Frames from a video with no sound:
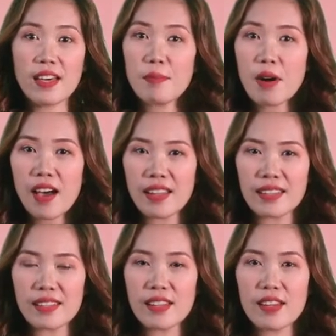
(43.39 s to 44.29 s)
Come
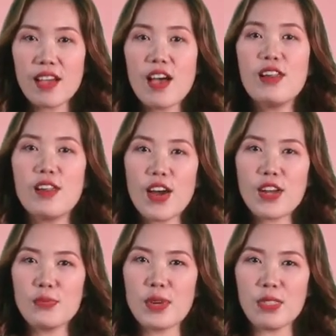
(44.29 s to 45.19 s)
on,
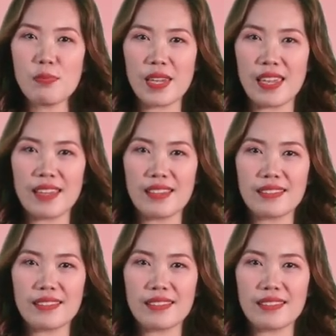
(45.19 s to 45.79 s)
learn with me.